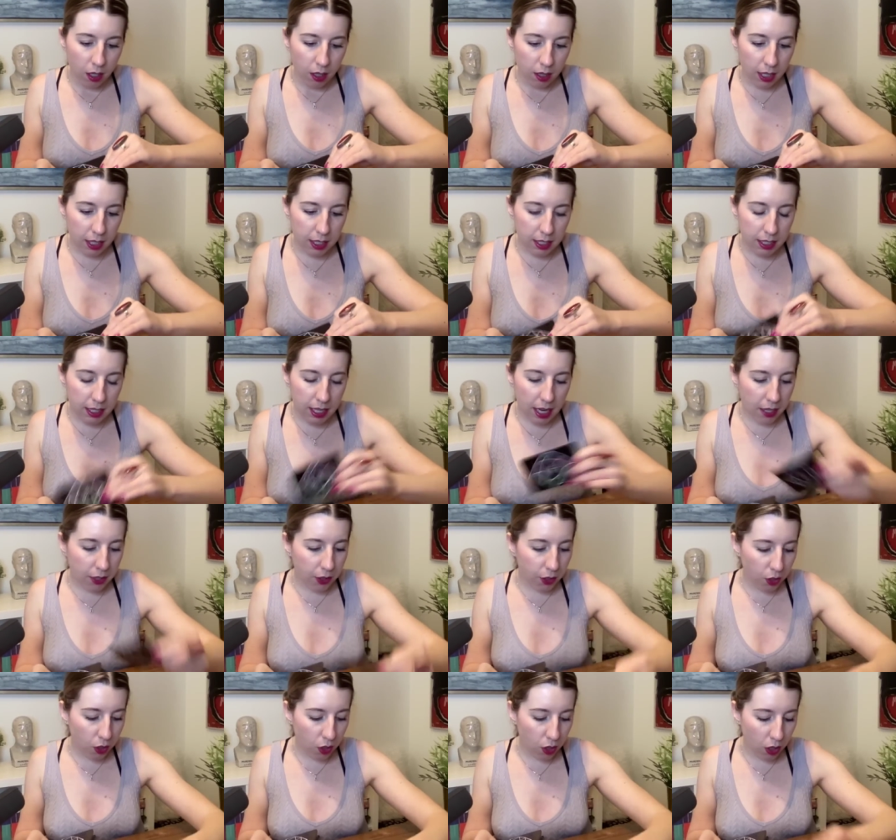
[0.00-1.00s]
The
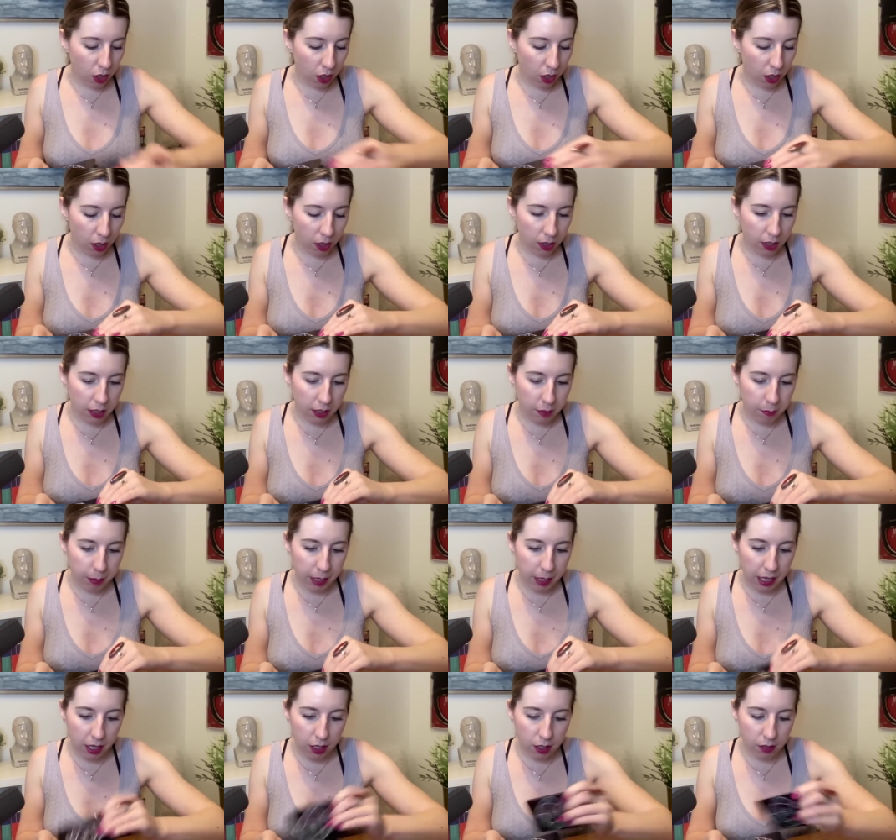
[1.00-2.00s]
Death card, the
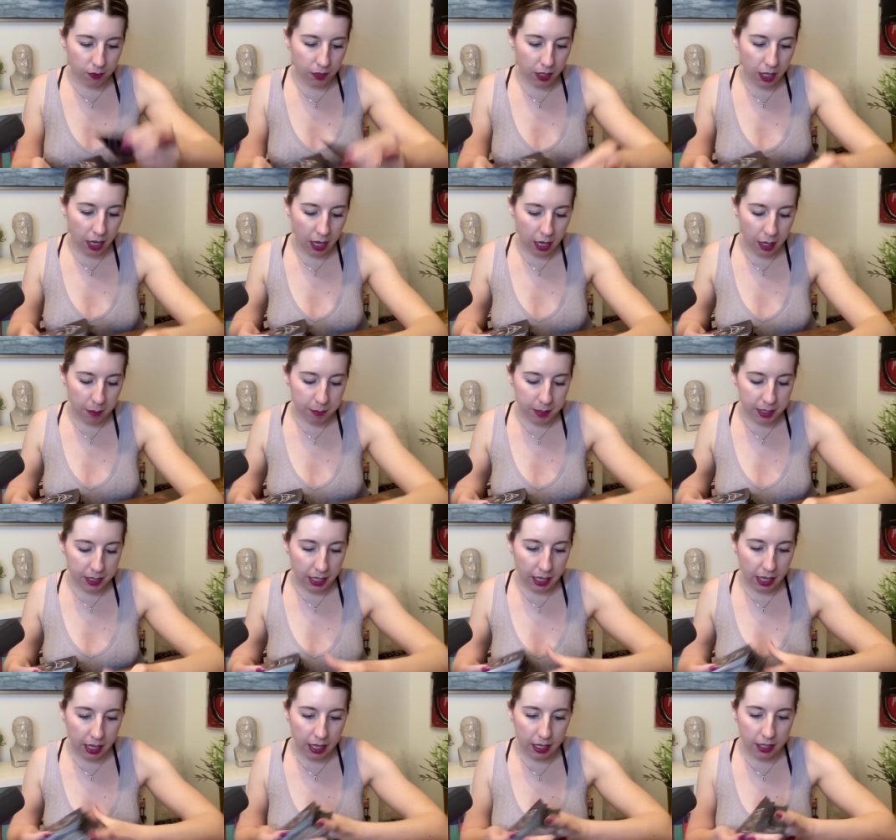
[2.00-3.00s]
Page of Cups,
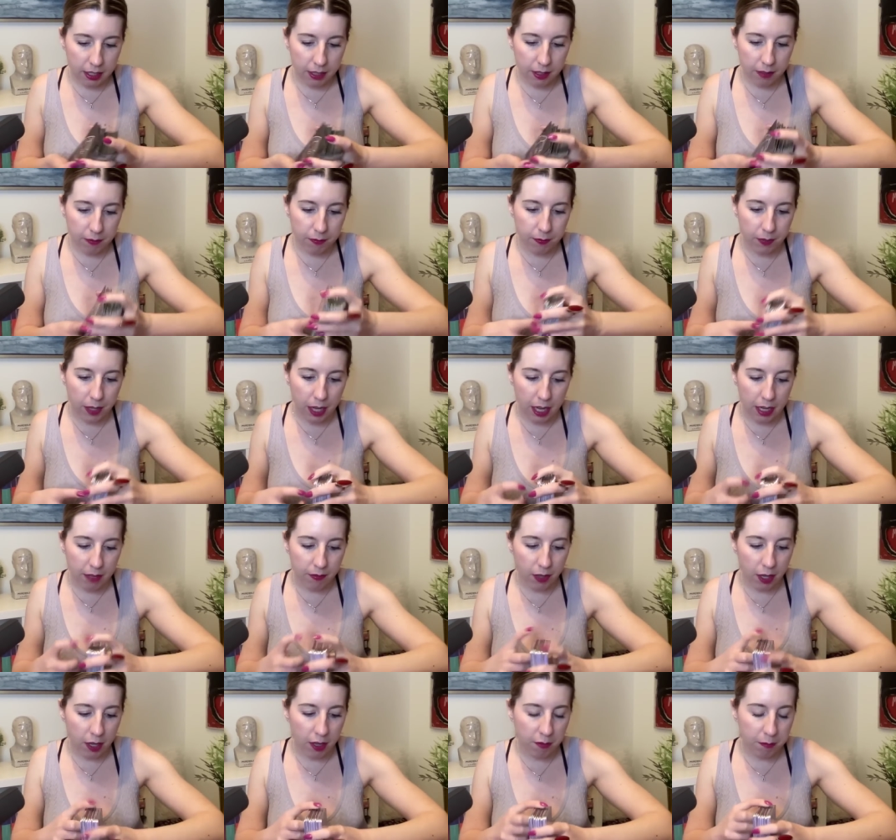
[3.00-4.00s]
and the
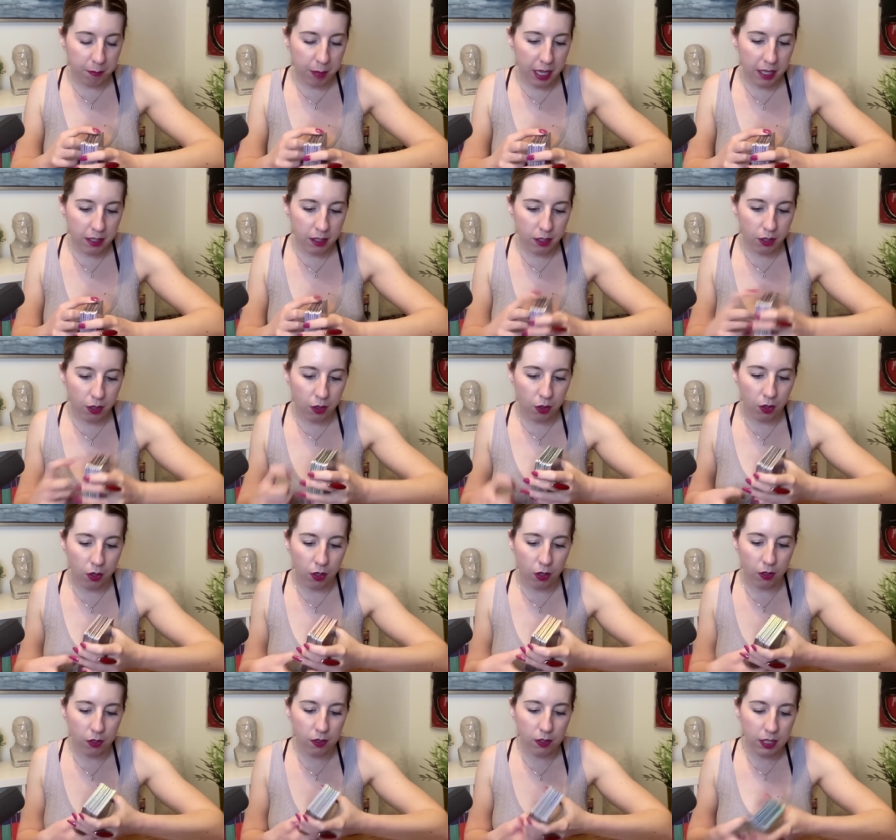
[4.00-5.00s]
Five of
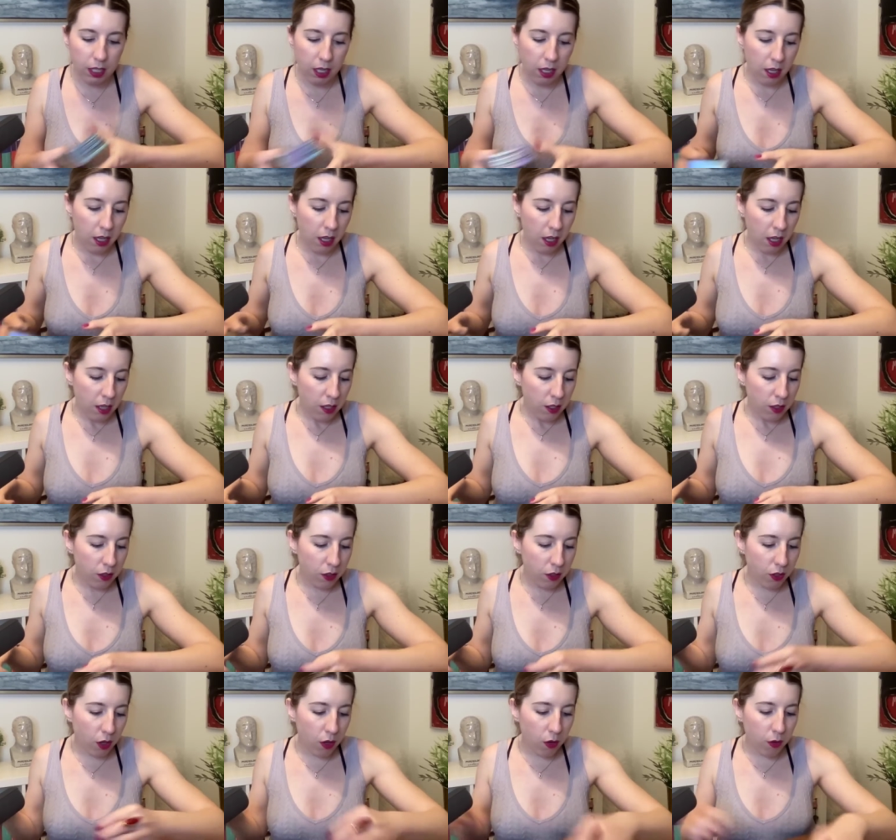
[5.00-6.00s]
Pentacles.
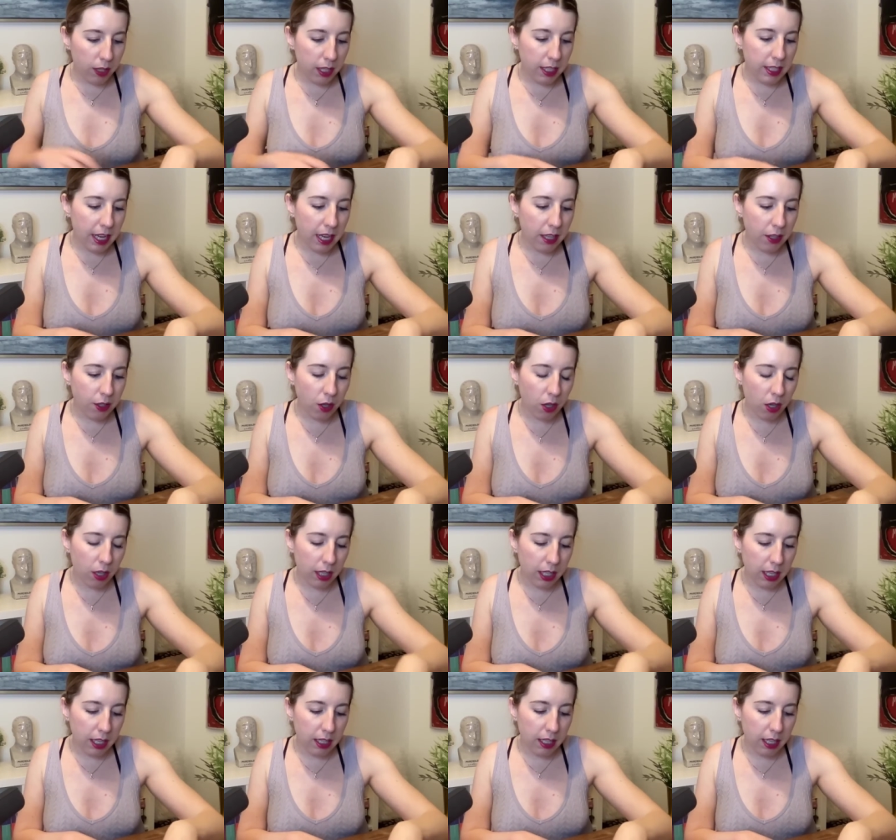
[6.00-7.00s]
So the Death
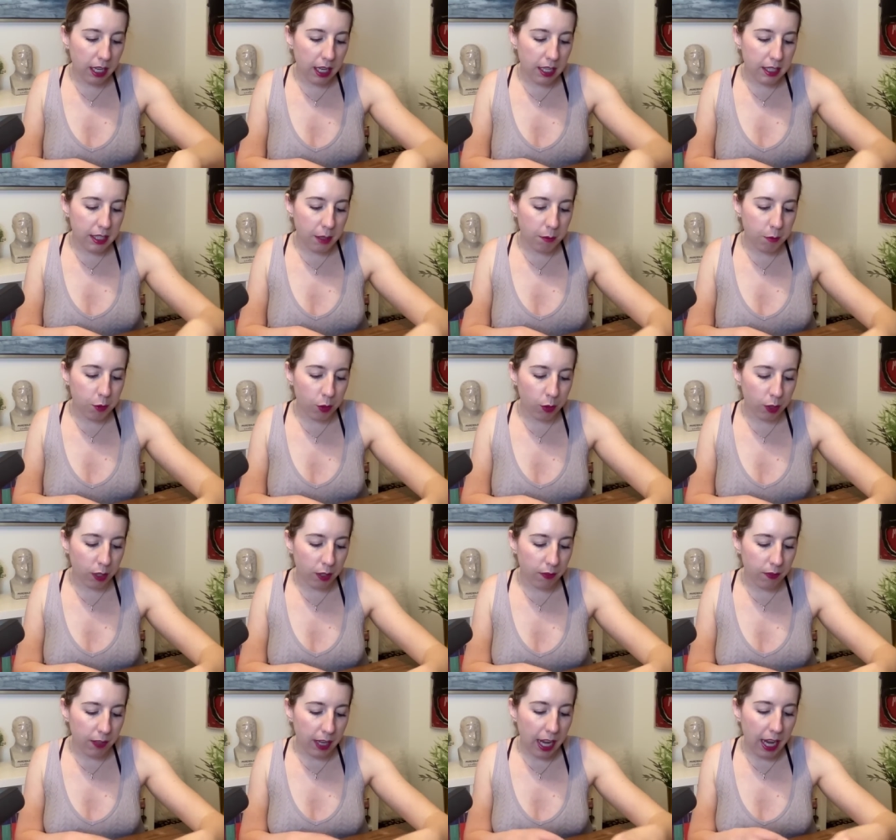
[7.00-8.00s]
card indicates some sort
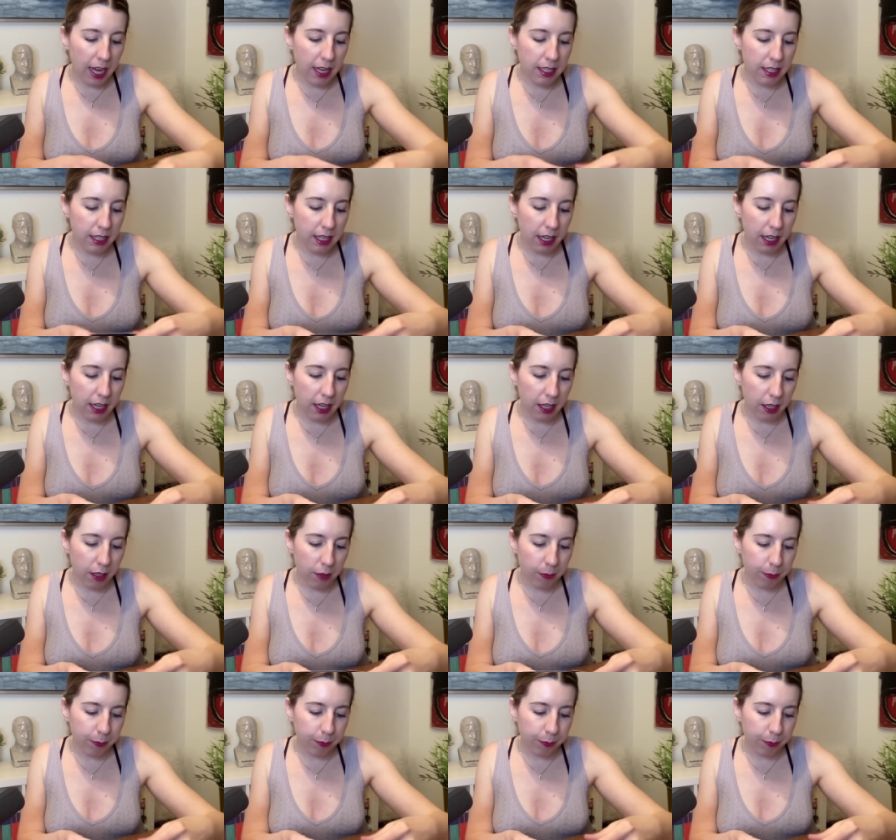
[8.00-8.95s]
of ending,